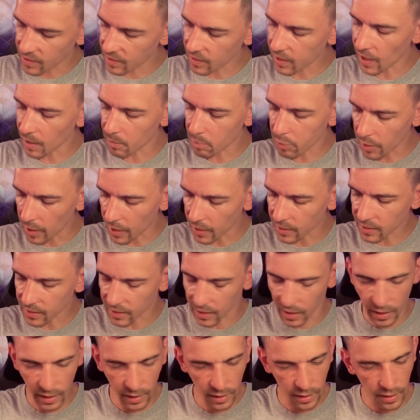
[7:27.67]
like
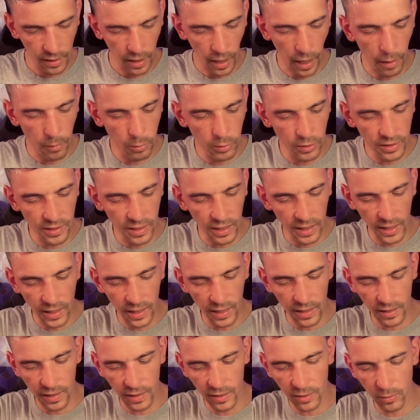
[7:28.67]
plastic. I was
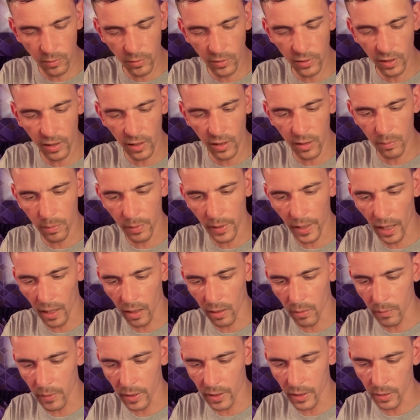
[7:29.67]
thinking this was going to be
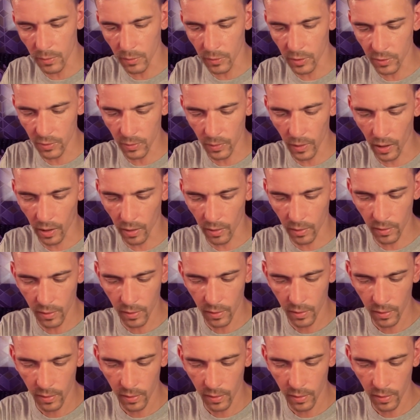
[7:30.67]
aluminium as well.